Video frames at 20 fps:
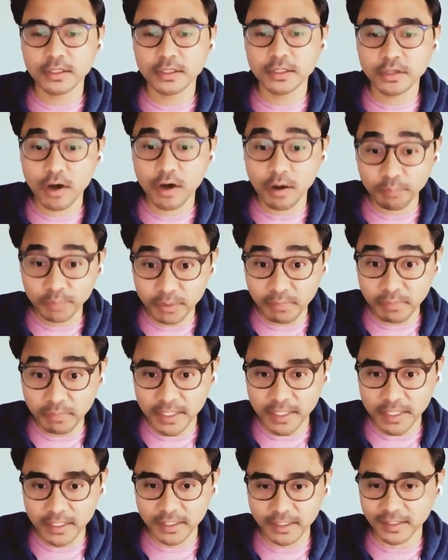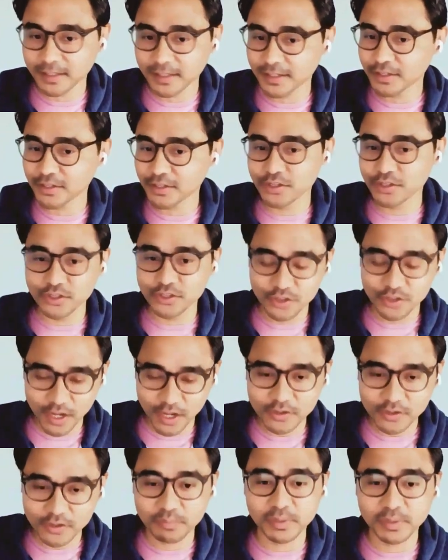complementing,
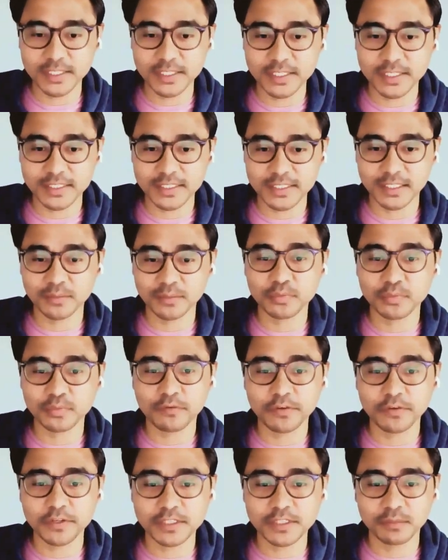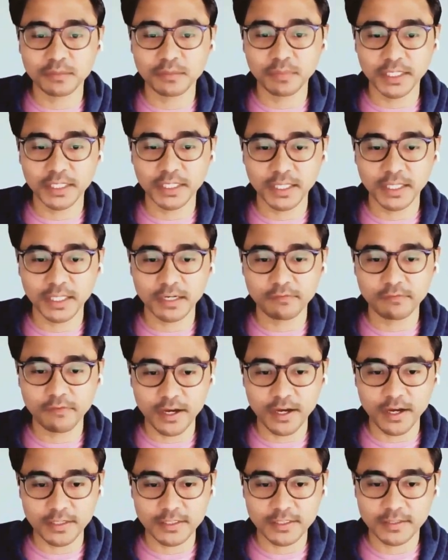not replacing, professional medical
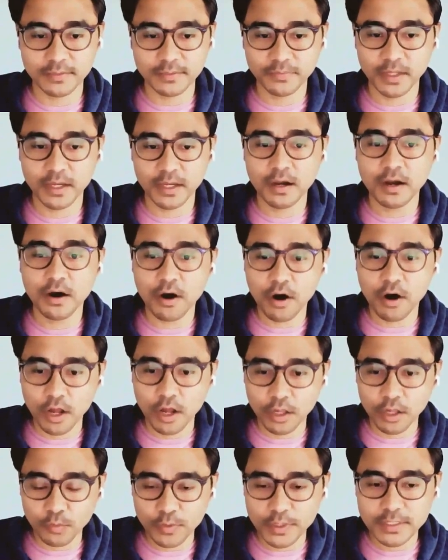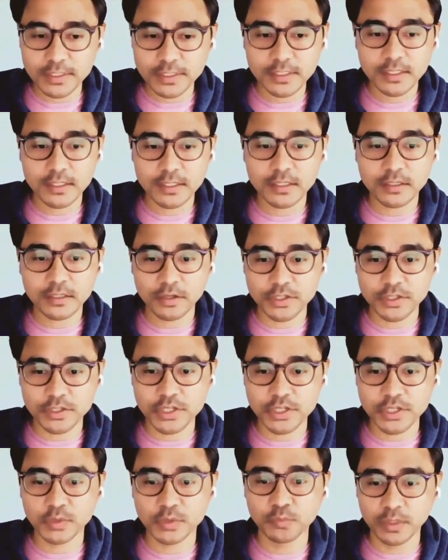advice. Always
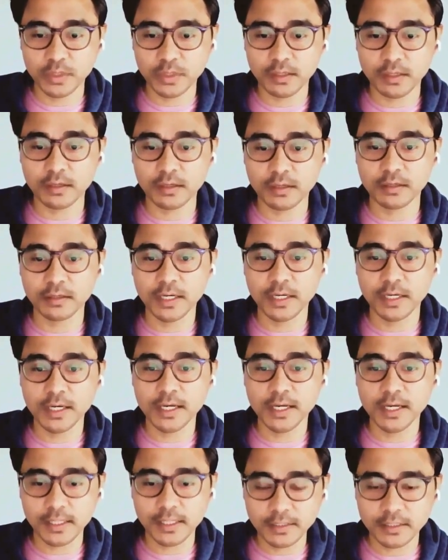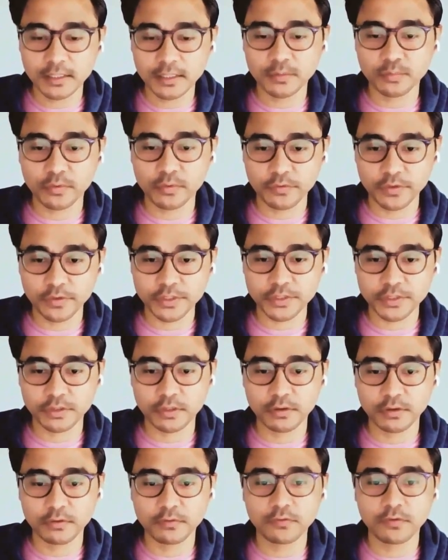consult with a healthcare
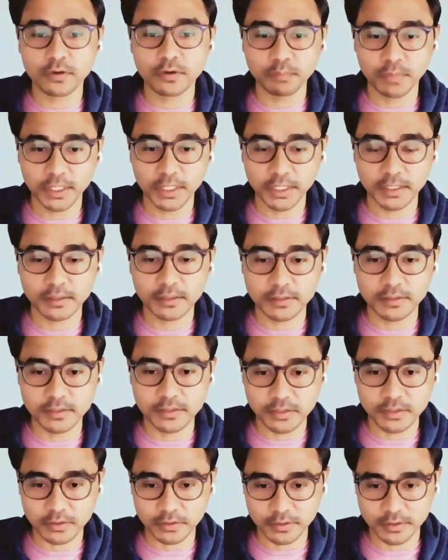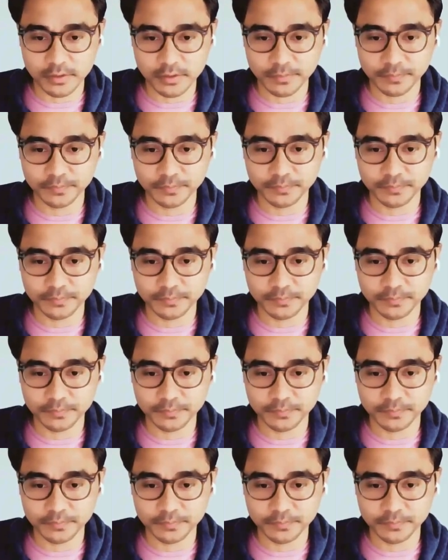professional for medical concerns.